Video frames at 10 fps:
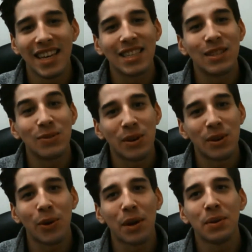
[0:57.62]
this is
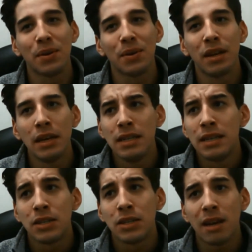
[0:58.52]
what I want to do.
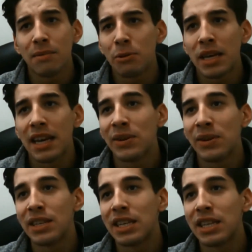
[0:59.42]
So now I'm doing
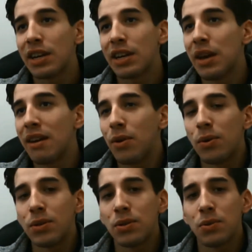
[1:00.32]
mechanical engineering, and you have
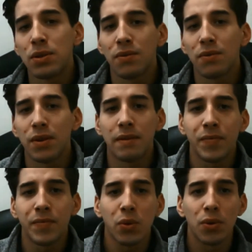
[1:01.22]
all sorts of
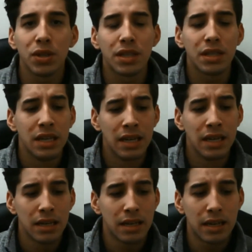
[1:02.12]
courses,
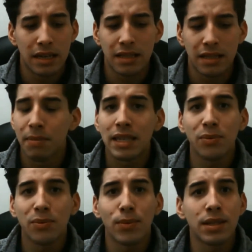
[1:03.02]
the
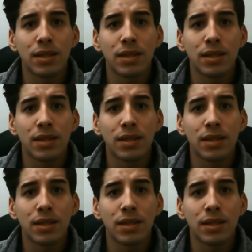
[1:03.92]
basic